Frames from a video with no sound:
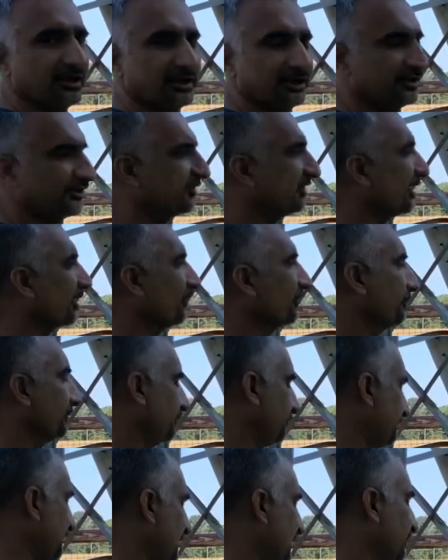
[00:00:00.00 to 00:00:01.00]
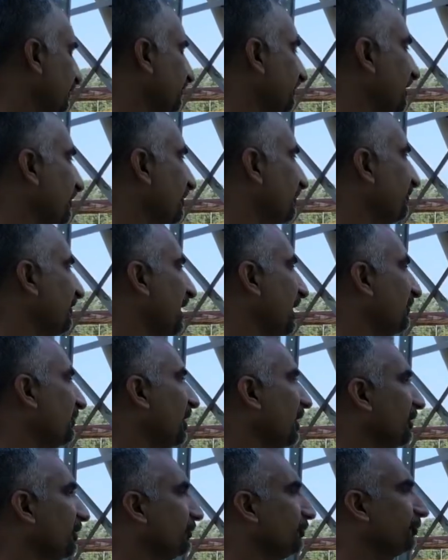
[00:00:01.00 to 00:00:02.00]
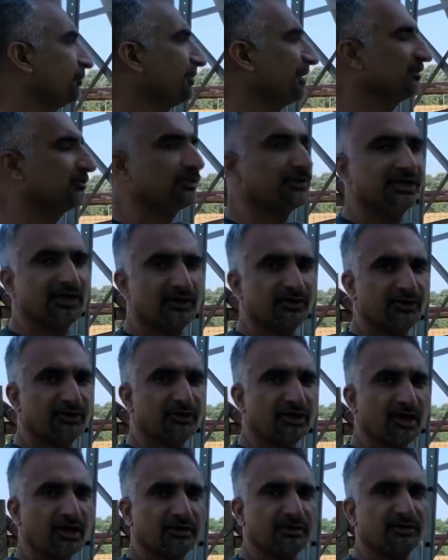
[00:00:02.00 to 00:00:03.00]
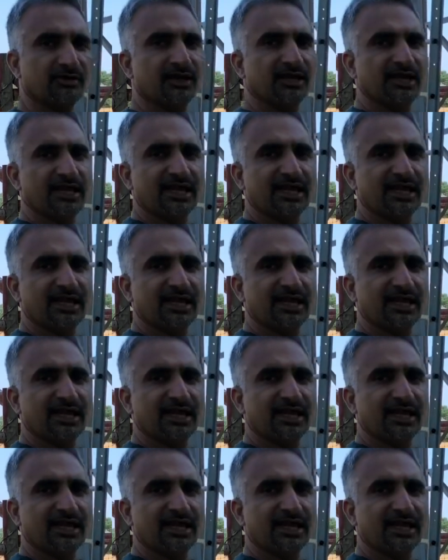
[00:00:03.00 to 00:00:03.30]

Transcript: instead of spending $75, you spend $300,